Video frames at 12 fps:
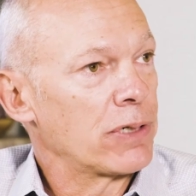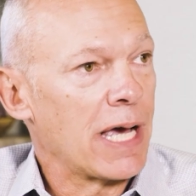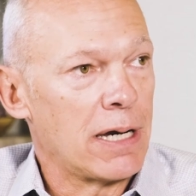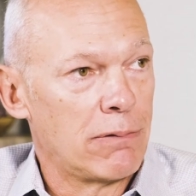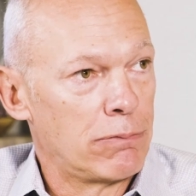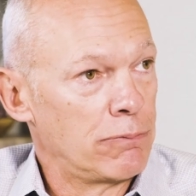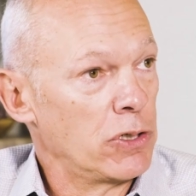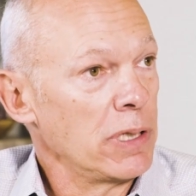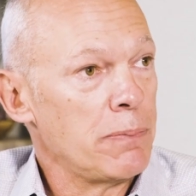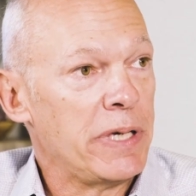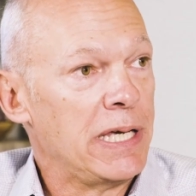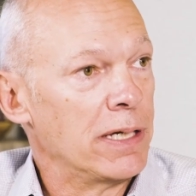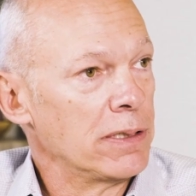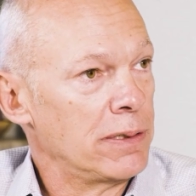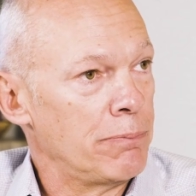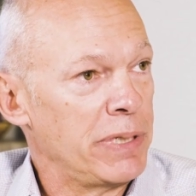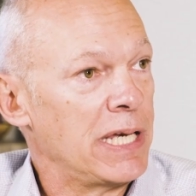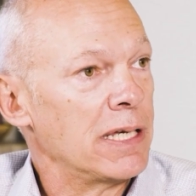kind of really
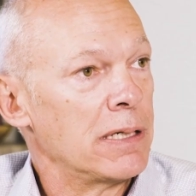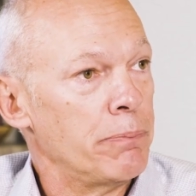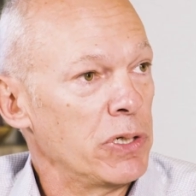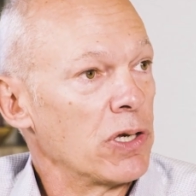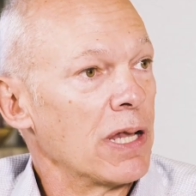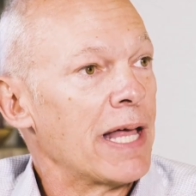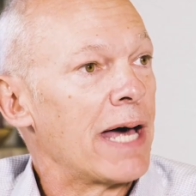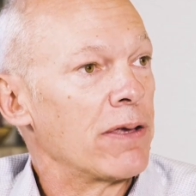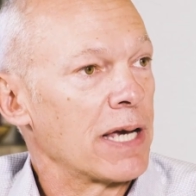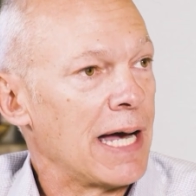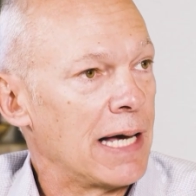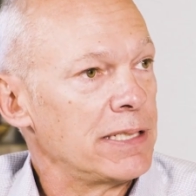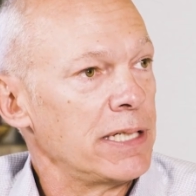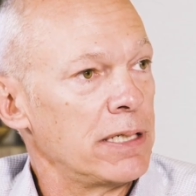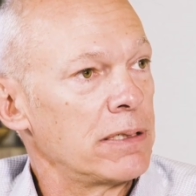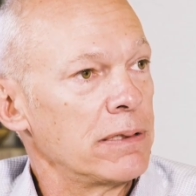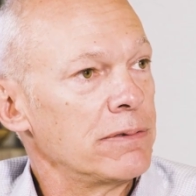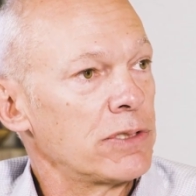begin to build a lot of the content
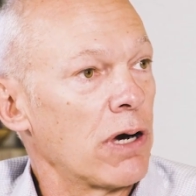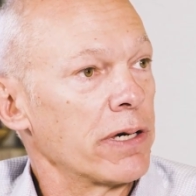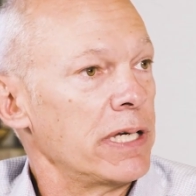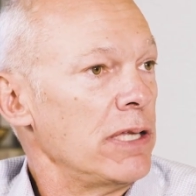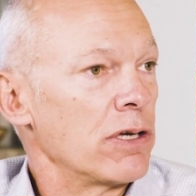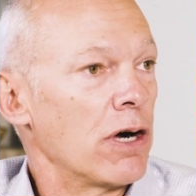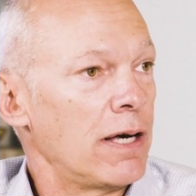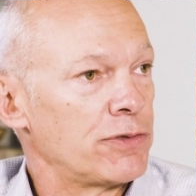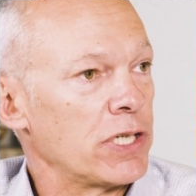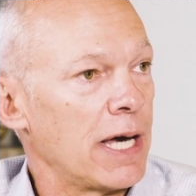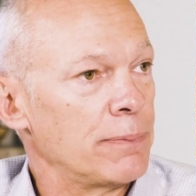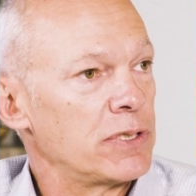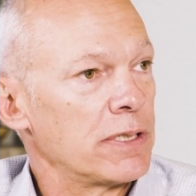targeting the golf shops.